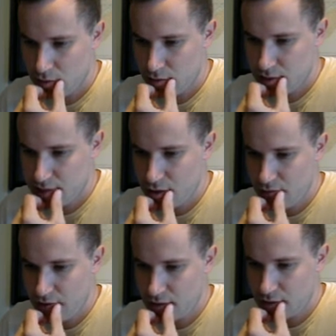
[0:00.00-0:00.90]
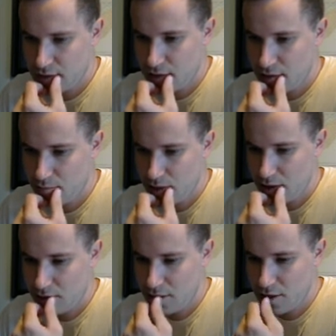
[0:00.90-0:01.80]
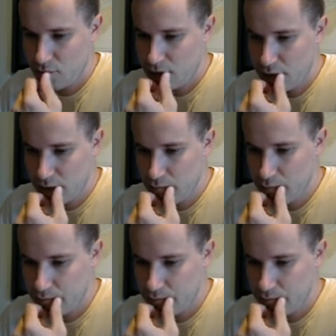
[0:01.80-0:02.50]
Sound effect is getting mildly annoying,